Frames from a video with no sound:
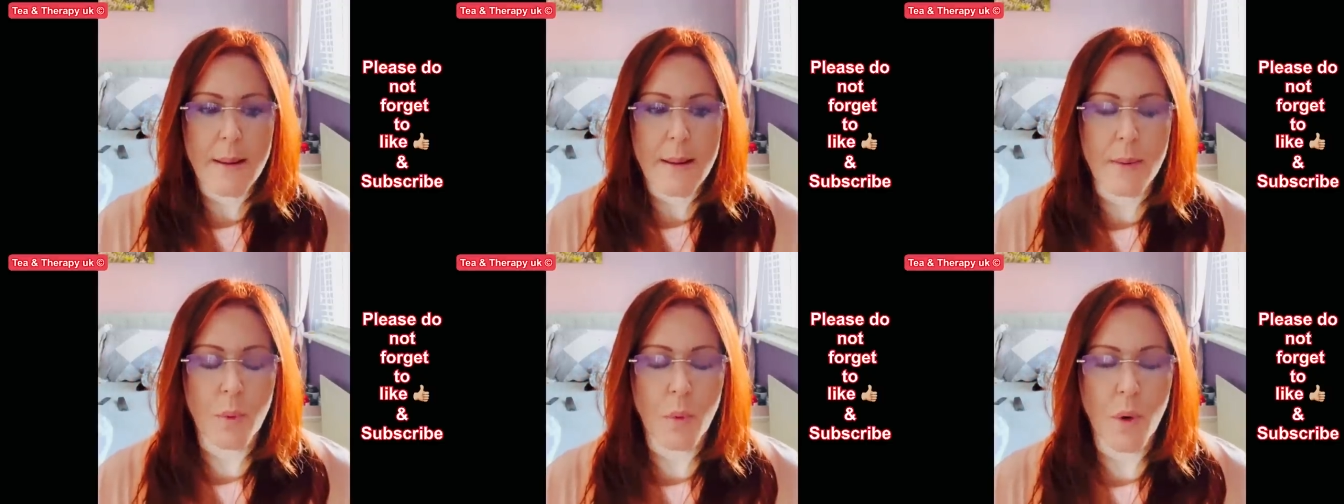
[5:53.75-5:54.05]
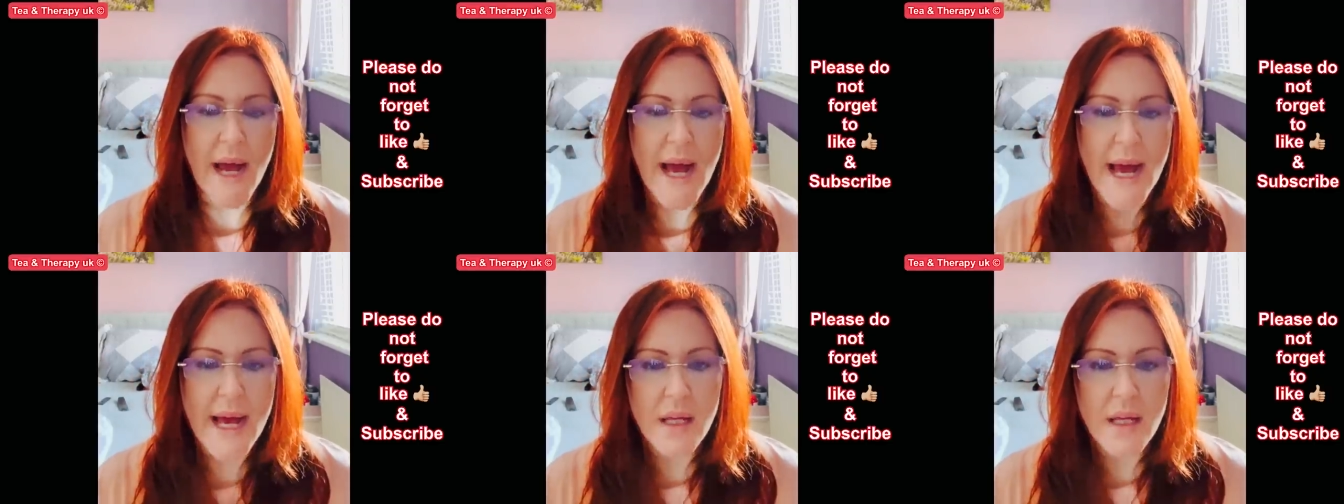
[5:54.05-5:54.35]

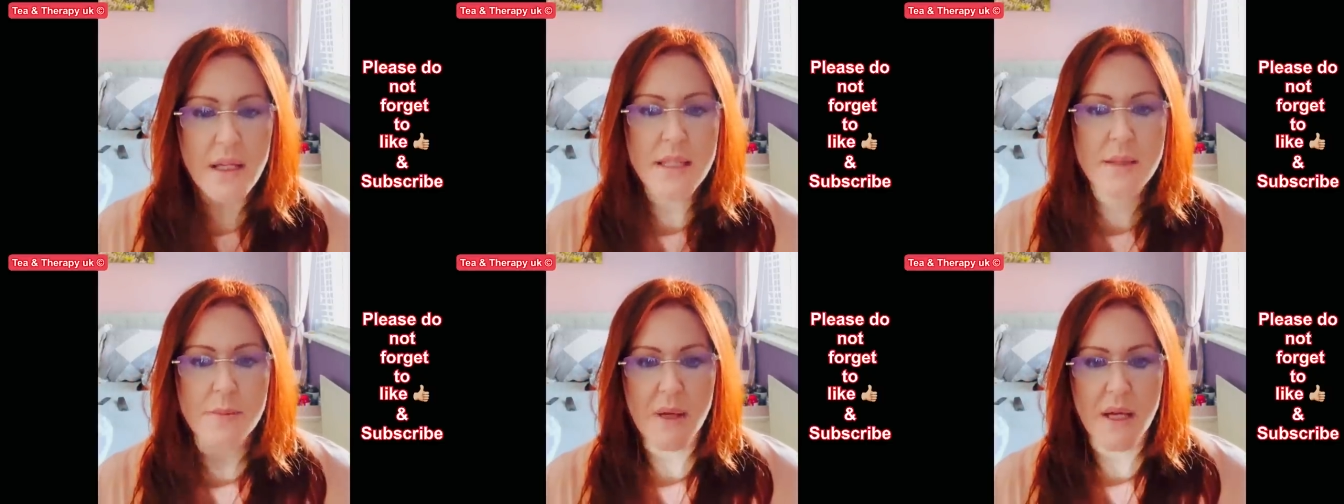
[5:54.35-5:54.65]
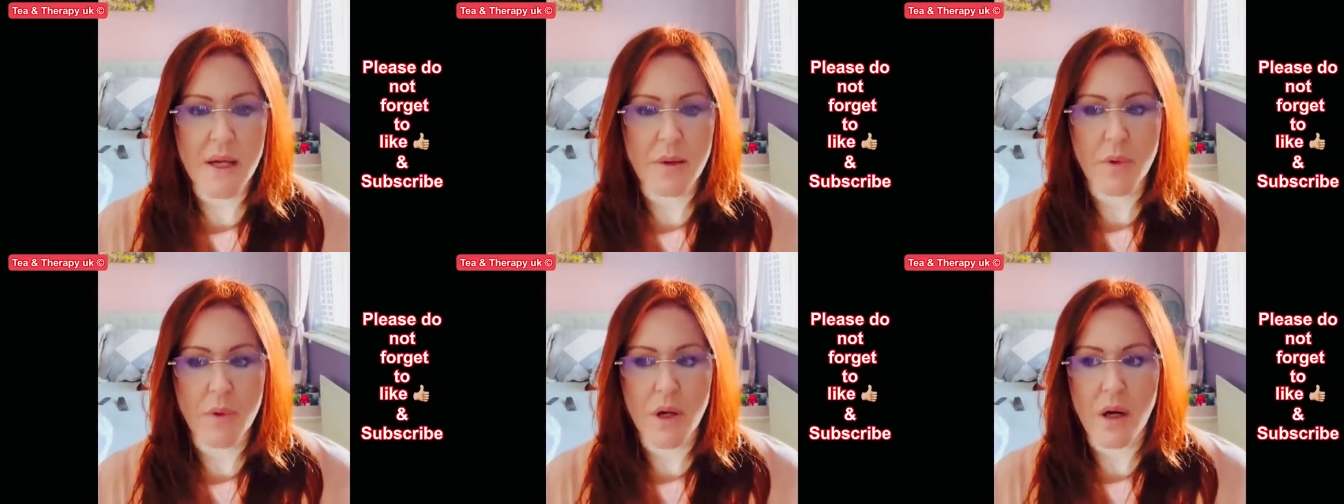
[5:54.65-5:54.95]
What angers
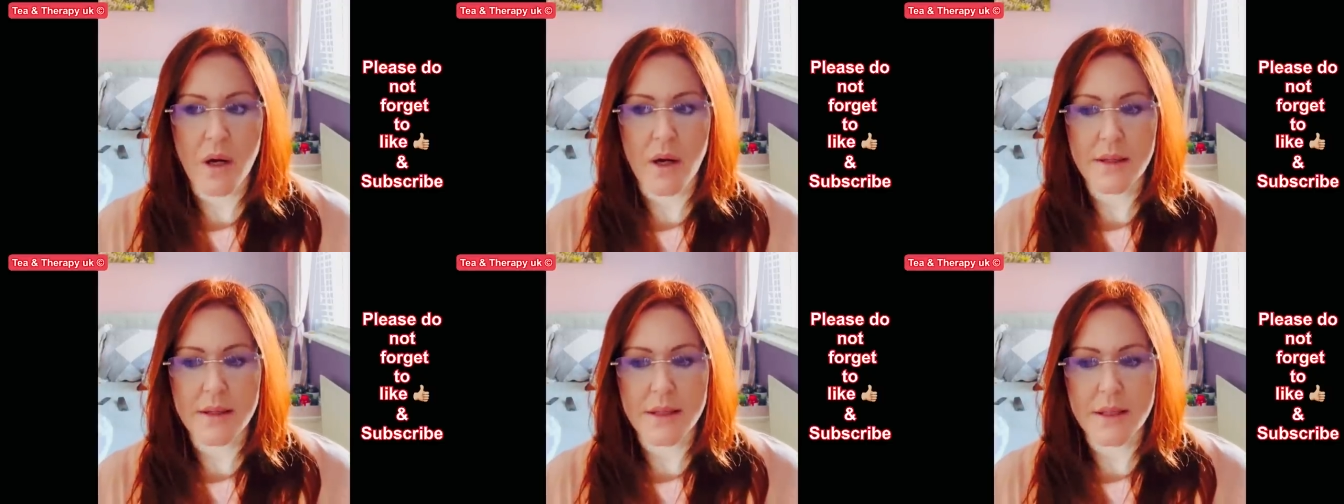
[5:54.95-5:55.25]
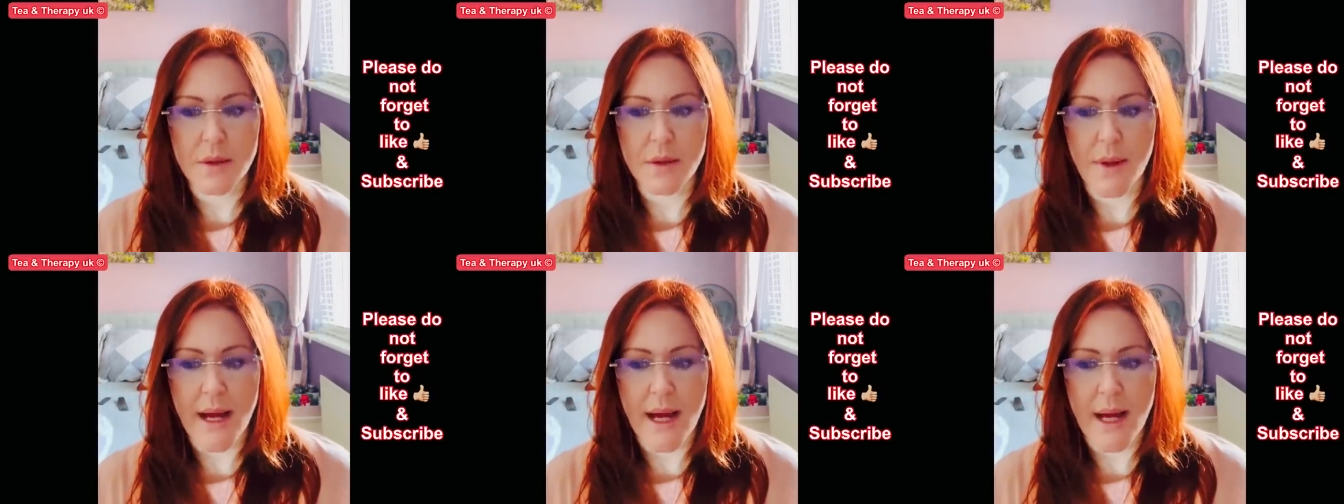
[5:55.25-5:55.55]
me in regards
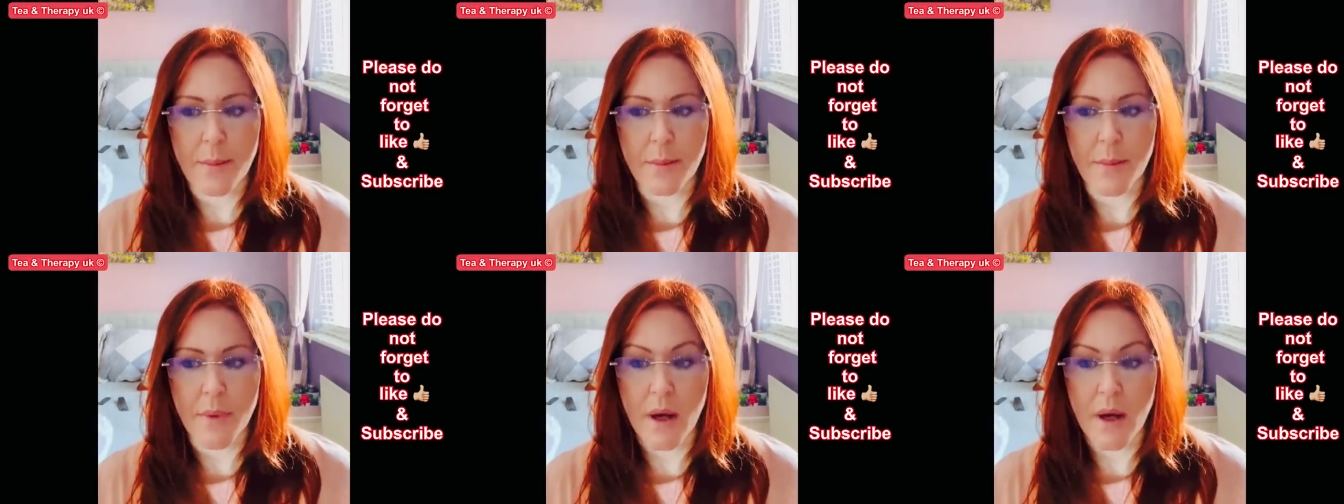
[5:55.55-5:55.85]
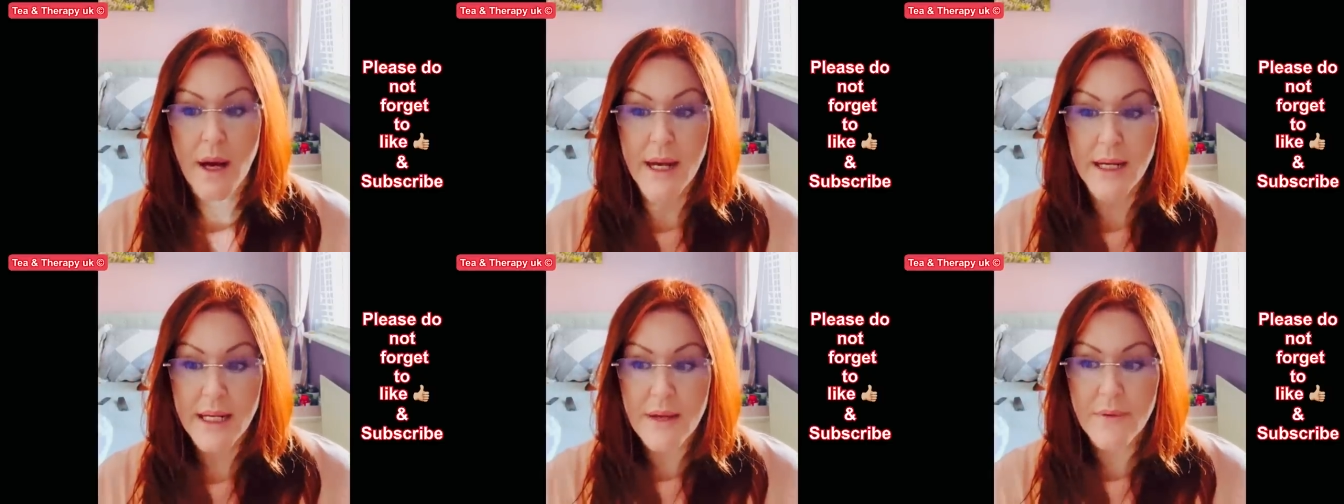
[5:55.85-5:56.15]
to Amber and